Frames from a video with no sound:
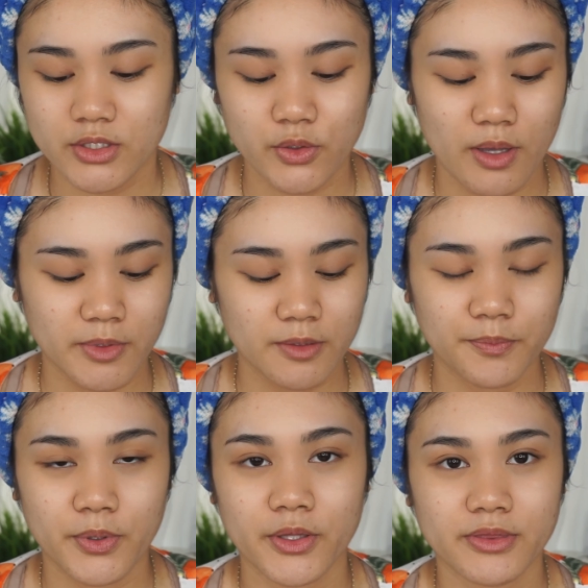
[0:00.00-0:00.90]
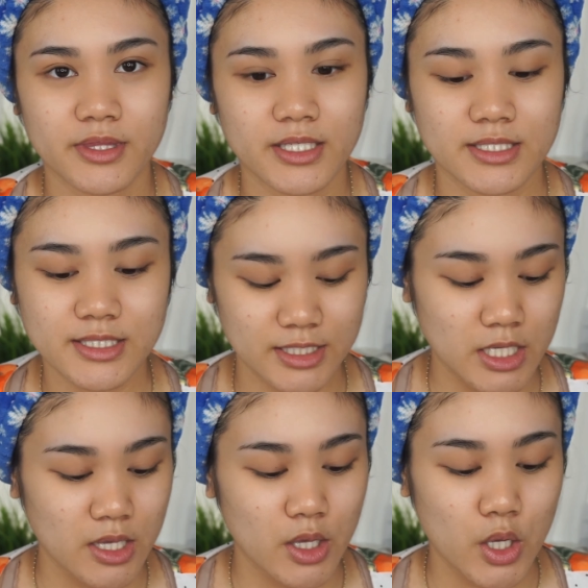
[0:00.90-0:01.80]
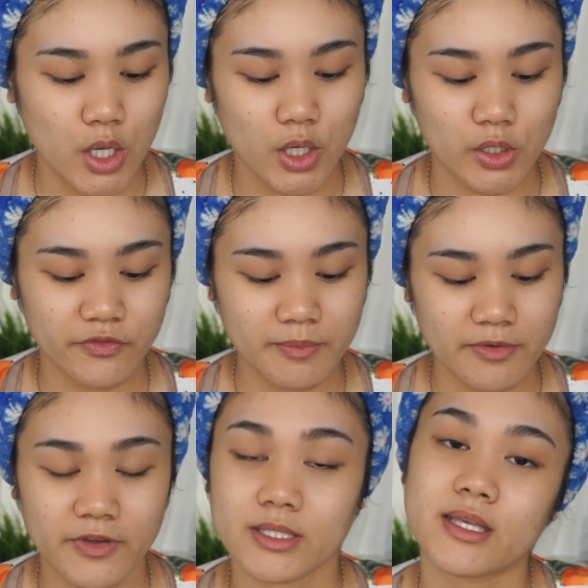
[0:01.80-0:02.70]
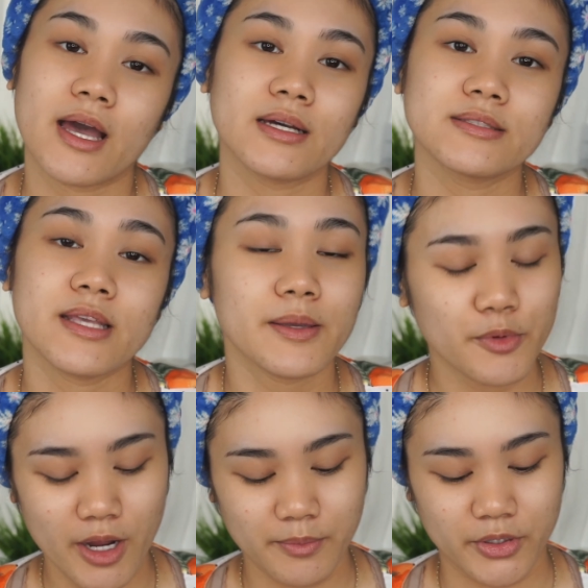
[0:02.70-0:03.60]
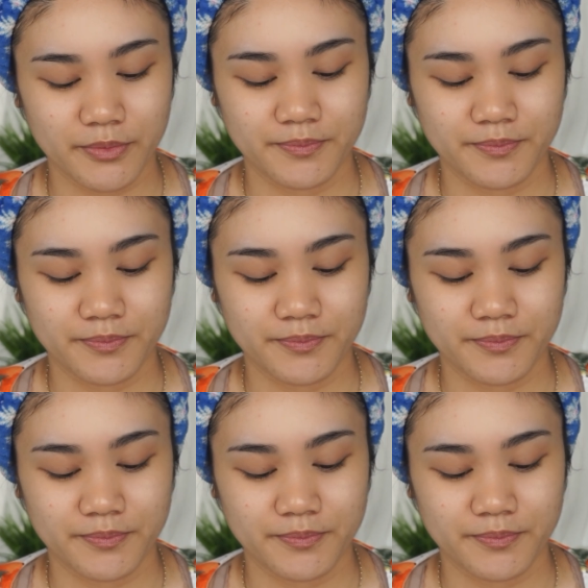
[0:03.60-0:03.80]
So I'm gonna put this all over my face as a primer.